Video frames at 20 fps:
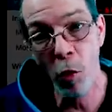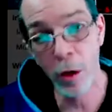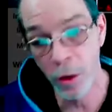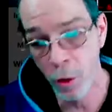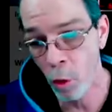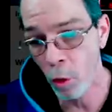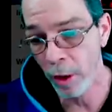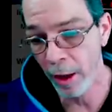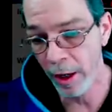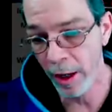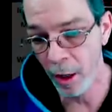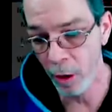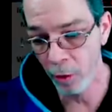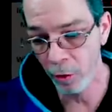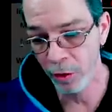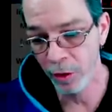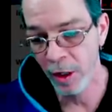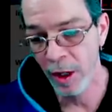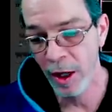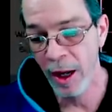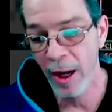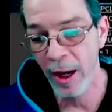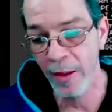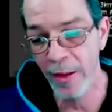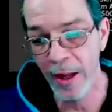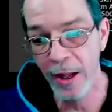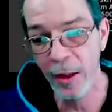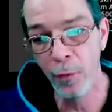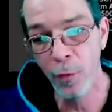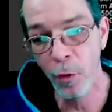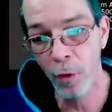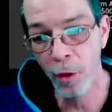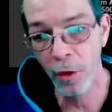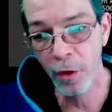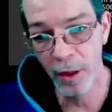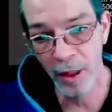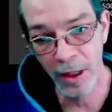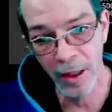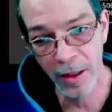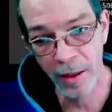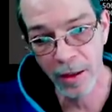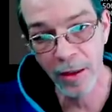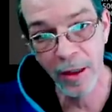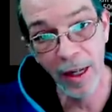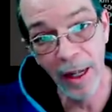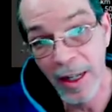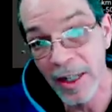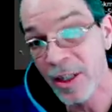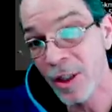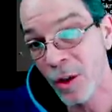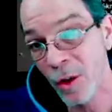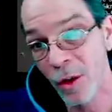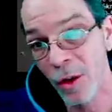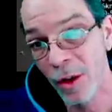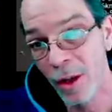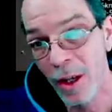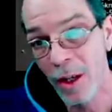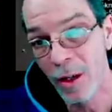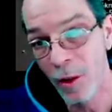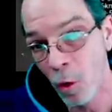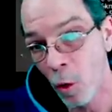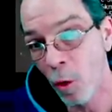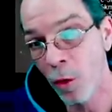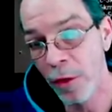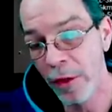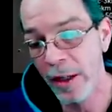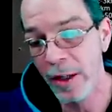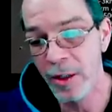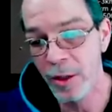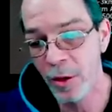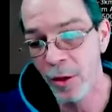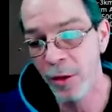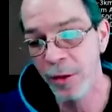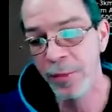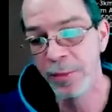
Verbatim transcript: tornadoes and that's for uh, Eastern, Northeastern.